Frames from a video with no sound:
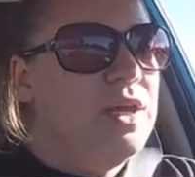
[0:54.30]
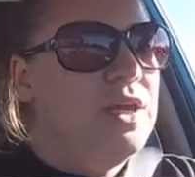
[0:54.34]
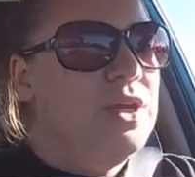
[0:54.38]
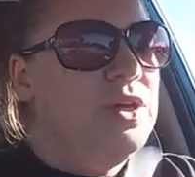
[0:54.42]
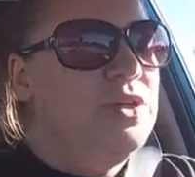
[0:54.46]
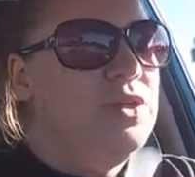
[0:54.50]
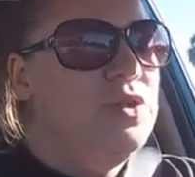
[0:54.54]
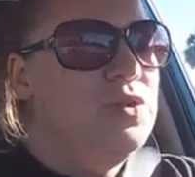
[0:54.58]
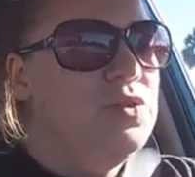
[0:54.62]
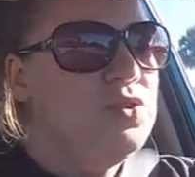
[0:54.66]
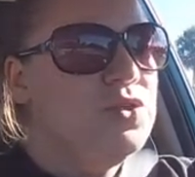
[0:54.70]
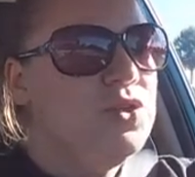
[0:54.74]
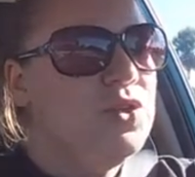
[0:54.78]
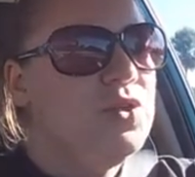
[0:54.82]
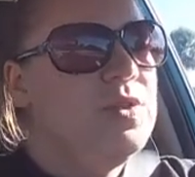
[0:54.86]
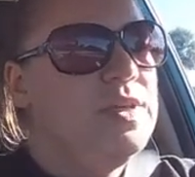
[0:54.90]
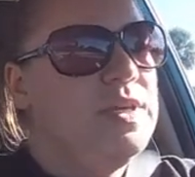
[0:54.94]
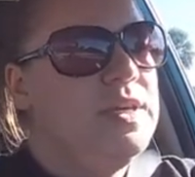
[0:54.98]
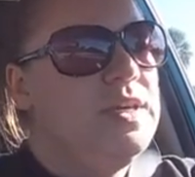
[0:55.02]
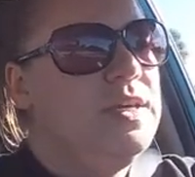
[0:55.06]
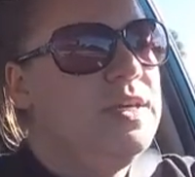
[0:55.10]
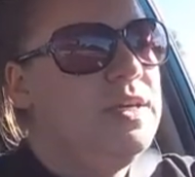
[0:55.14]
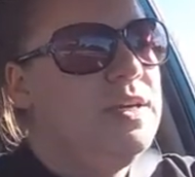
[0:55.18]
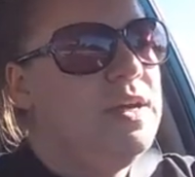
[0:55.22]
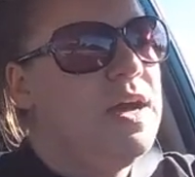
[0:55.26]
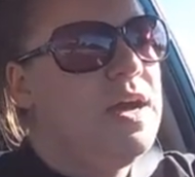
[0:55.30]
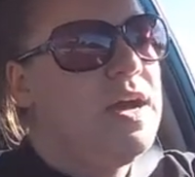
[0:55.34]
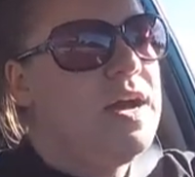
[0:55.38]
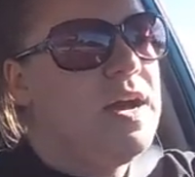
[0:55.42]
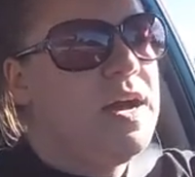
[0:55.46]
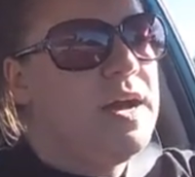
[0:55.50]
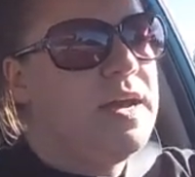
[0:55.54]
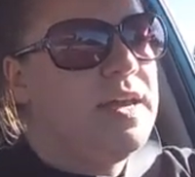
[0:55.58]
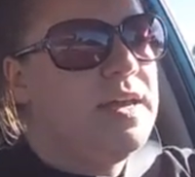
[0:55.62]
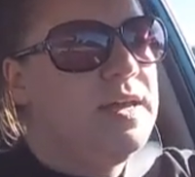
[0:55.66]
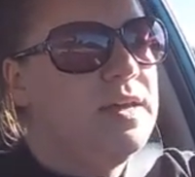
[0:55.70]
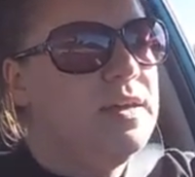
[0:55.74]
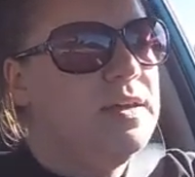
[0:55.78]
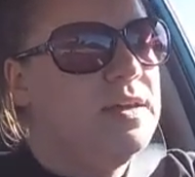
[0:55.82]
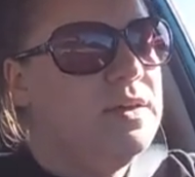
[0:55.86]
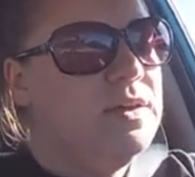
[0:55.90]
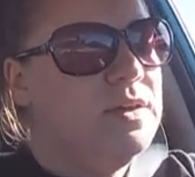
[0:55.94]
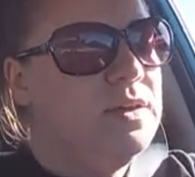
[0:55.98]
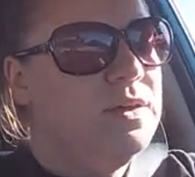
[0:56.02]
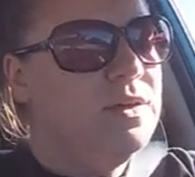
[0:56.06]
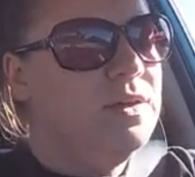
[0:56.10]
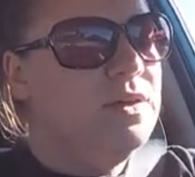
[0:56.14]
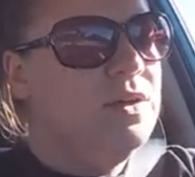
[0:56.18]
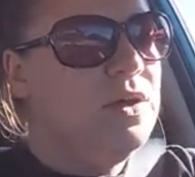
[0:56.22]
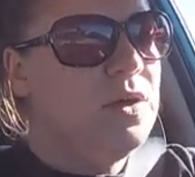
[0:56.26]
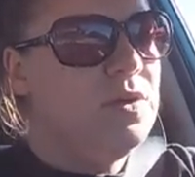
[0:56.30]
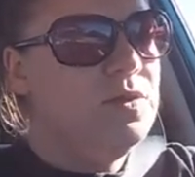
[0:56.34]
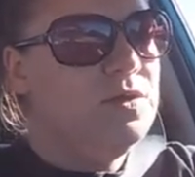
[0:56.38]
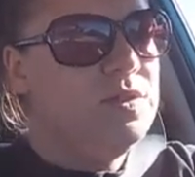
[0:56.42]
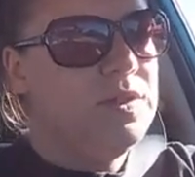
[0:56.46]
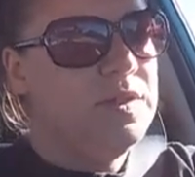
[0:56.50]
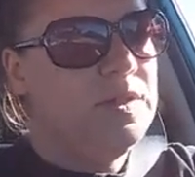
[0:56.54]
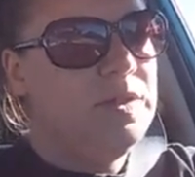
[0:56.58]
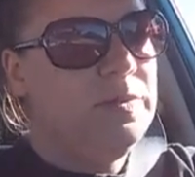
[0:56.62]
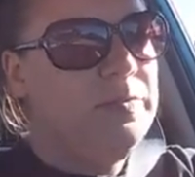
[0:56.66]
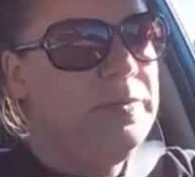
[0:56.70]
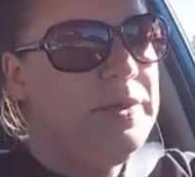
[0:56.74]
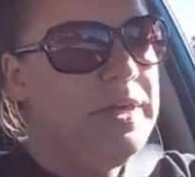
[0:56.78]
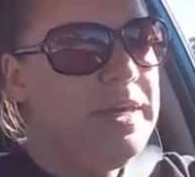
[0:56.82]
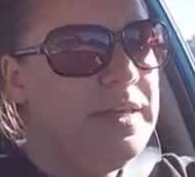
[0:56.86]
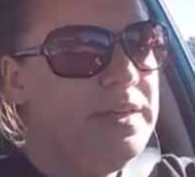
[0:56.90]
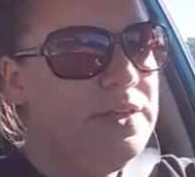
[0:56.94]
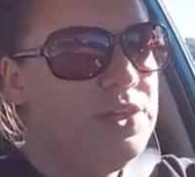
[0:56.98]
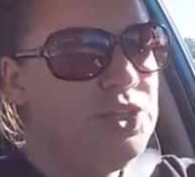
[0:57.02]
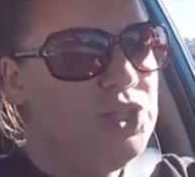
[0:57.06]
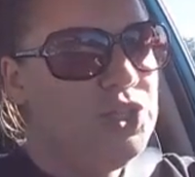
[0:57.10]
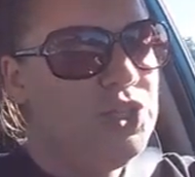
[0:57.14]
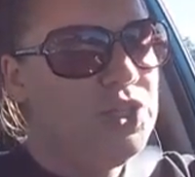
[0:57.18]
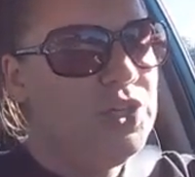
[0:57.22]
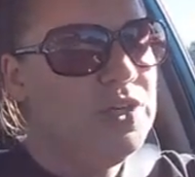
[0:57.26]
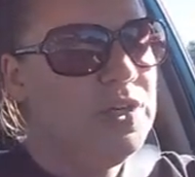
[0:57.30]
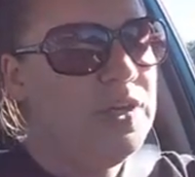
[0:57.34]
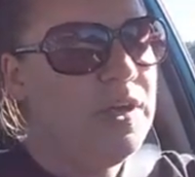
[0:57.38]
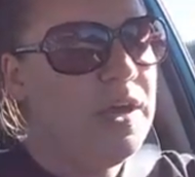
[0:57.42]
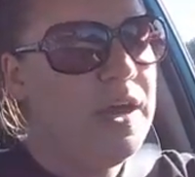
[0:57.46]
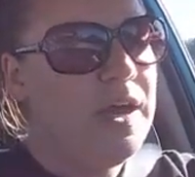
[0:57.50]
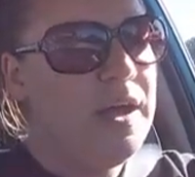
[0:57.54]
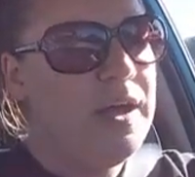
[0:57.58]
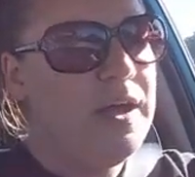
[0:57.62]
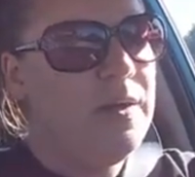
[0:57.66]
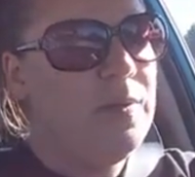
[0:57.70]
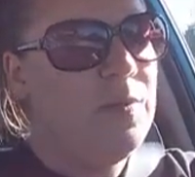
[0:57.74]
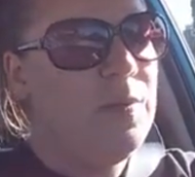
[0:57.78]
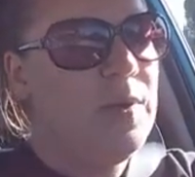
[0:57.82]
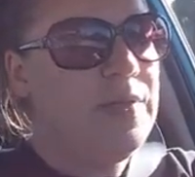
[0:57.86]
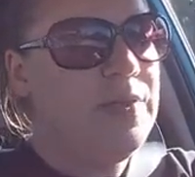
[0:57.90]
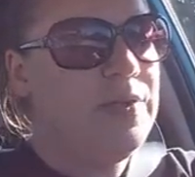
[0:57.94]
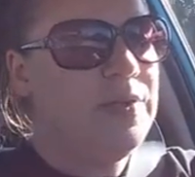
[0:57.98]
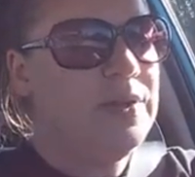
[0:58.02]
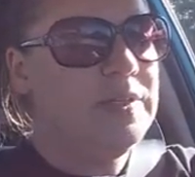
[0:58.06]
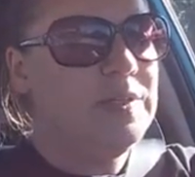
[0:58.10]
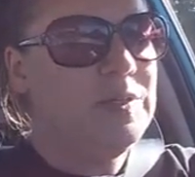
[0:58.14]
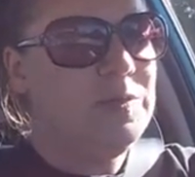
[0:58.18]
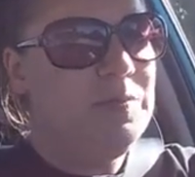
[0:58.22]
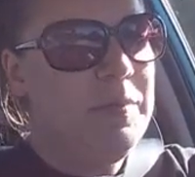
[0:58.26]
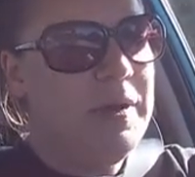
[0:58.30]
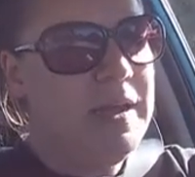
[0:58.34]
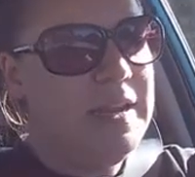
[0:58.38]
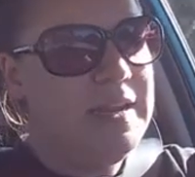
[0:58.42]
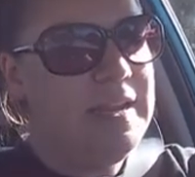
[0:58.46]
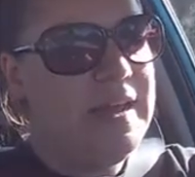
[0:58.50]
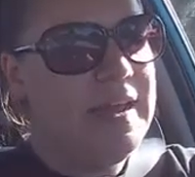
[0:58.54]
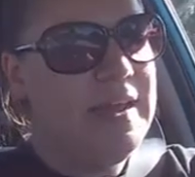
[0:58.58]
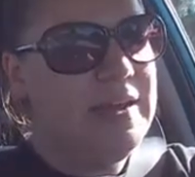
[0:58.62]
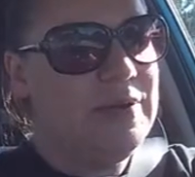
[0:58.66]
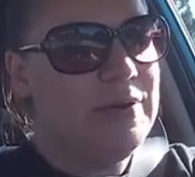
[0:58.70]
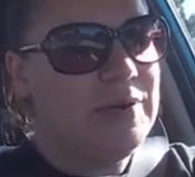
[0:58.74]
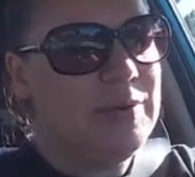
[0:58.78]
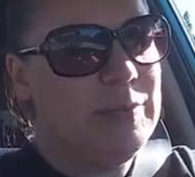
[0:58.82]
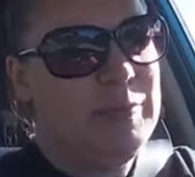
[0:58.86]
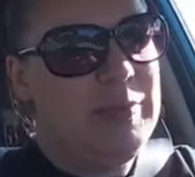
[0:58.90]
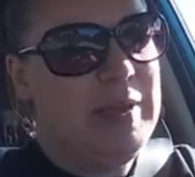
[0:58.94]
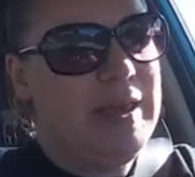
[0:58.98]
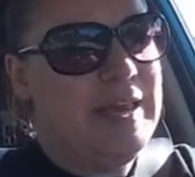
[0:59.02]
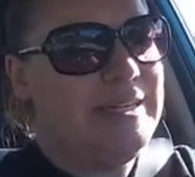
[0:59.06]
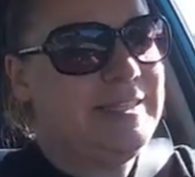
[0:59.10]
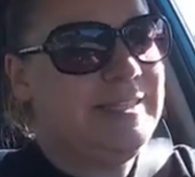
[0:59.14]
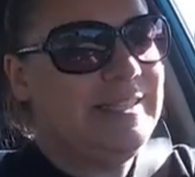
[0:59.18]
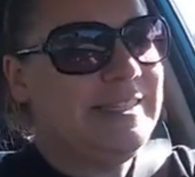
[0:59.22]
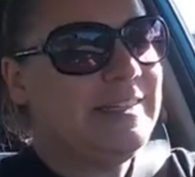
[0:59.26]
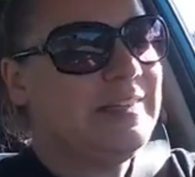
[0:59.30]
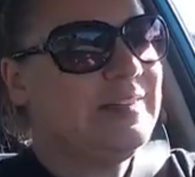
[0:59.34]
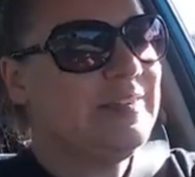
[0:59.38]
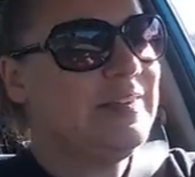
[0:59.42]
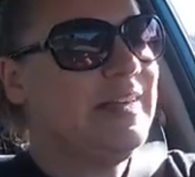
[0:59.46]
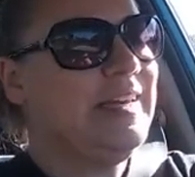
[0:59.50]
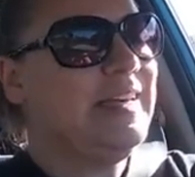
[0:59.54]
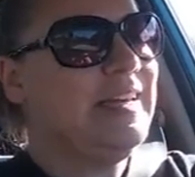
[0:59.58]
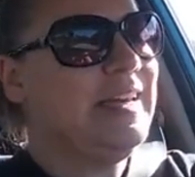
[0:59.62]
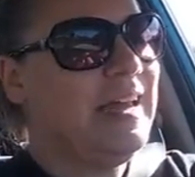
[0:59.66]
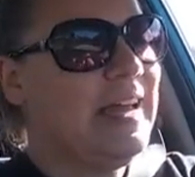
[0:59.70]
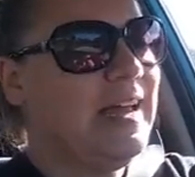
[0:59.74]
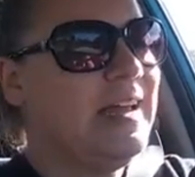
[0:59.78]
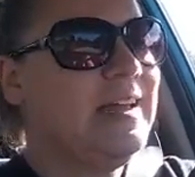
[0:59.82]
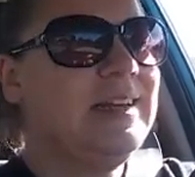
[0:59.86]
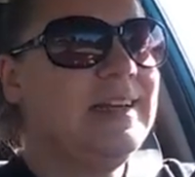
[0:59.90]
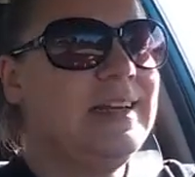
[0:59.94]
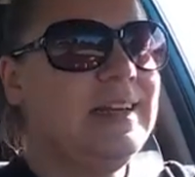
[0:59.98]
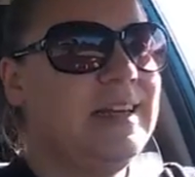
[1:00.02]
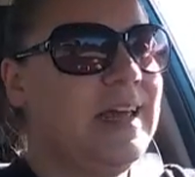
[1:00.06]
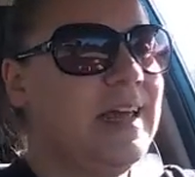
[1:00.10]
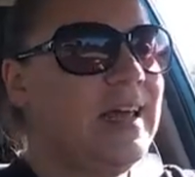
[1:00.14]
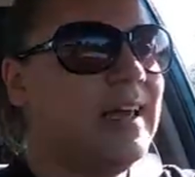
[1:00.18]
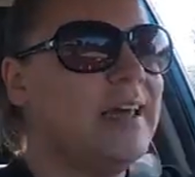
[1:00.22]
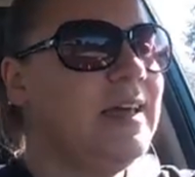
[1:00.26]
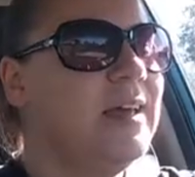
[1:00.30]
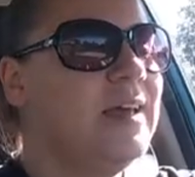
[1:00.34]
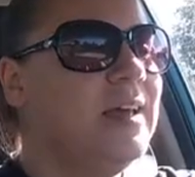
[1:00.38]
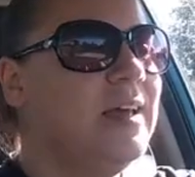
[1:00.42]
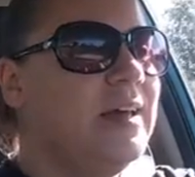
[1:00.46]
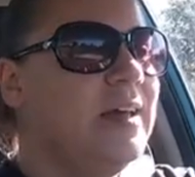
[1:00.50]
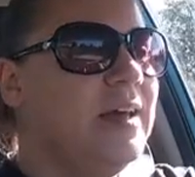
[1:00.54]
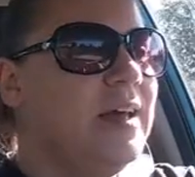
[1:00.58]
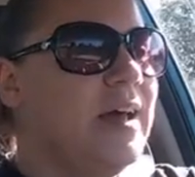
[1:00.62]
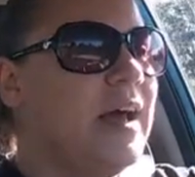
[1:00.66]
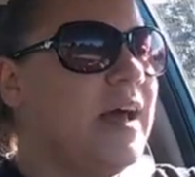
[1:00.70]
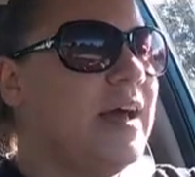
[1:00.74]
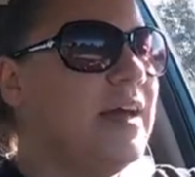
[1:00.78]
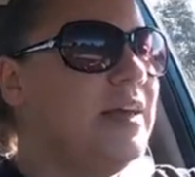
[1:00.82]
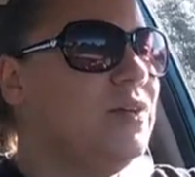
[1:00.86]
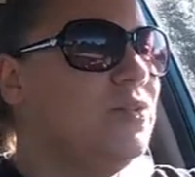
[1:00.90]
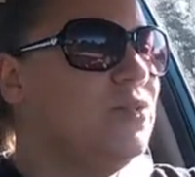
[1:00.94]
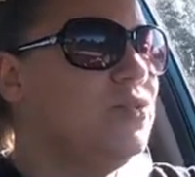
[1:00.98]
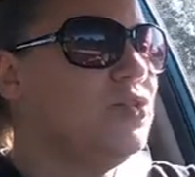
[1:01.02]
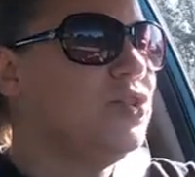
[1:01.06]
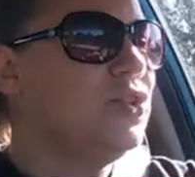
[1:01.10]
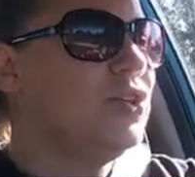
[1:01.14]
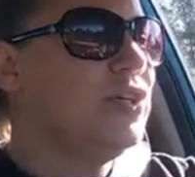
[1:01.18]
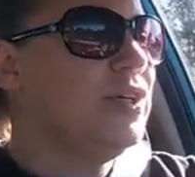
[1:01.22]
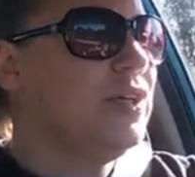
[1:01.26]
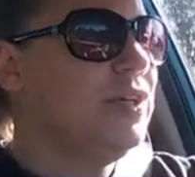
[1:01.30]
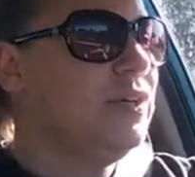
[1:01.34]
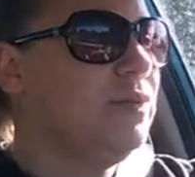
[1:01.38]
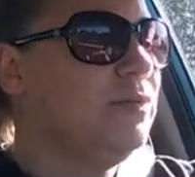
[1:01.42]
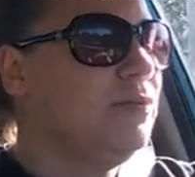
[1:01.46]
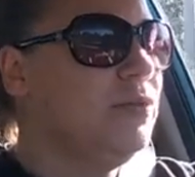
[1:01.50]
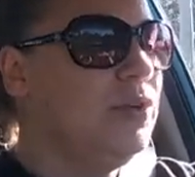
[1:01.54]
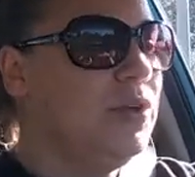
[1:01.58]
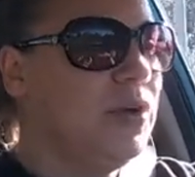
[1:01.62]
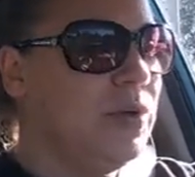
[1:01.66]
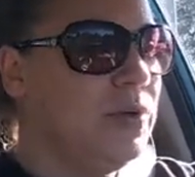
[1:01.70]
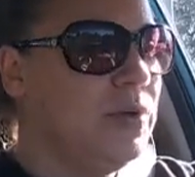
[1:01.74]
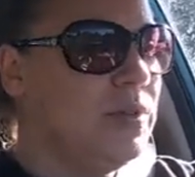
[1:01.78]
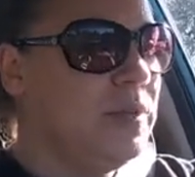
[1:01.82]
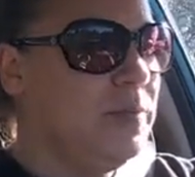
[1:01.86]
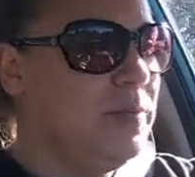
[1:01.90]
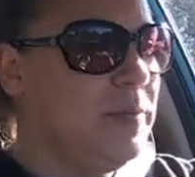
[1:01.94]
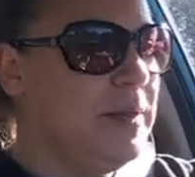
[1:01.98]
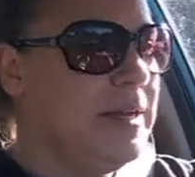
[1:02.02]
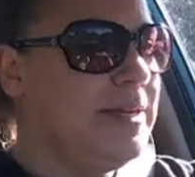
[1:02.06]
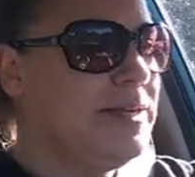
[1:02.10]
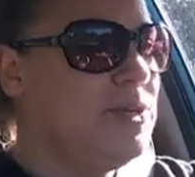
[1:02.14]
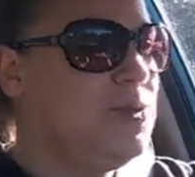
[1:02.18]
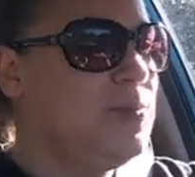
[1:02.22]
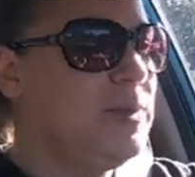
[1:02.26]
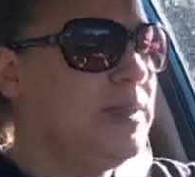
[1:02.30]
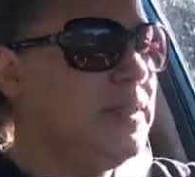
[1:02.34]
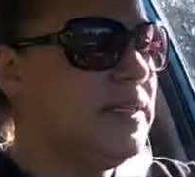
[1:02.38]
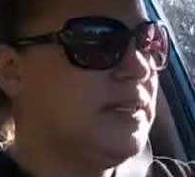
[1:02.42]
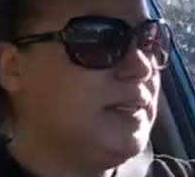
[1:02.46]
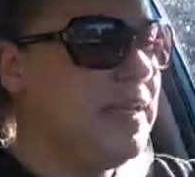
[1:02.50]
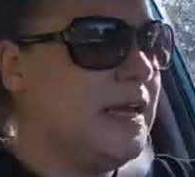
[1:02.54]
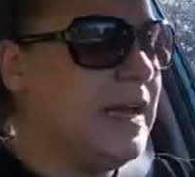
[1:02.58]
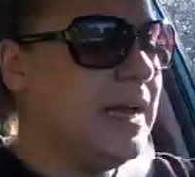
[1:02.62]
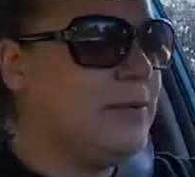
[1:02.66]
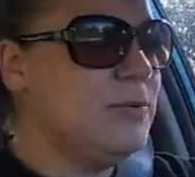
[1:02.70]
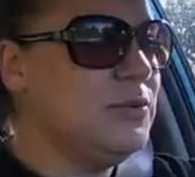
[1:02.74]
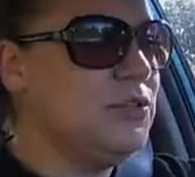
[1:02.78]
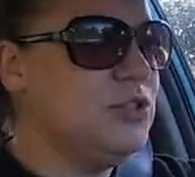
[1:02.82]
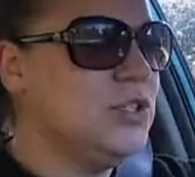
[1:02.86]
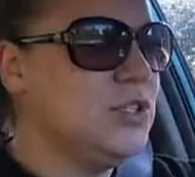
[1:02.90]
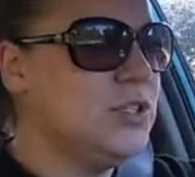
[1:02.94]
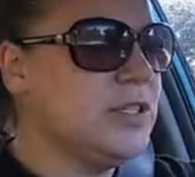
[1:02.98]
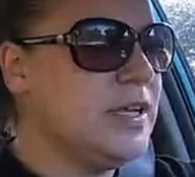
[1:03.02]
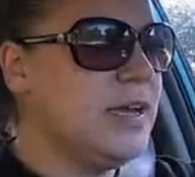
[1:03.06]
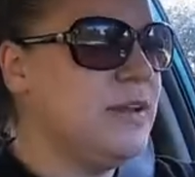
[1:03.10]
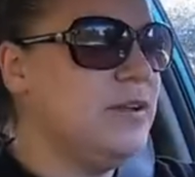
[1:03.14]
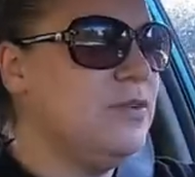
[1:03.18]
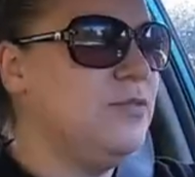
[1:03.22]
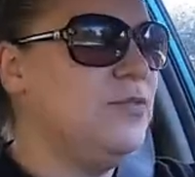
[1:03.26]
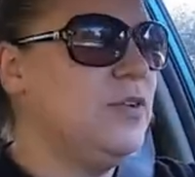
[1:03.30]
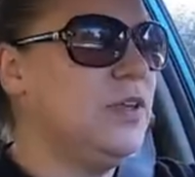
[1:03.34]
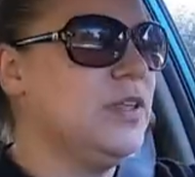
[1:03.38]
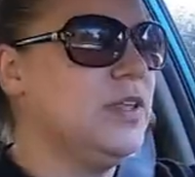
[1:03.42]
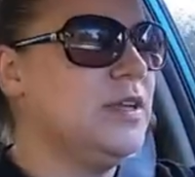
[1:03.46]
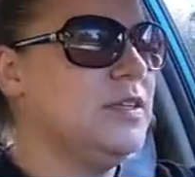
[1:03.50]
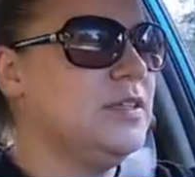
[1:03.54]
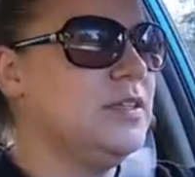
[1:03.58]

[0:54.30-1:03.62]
Usually I go to the beach, whether it's Monday or basically any day. I usually go to the beach, but today I was just kind of feeling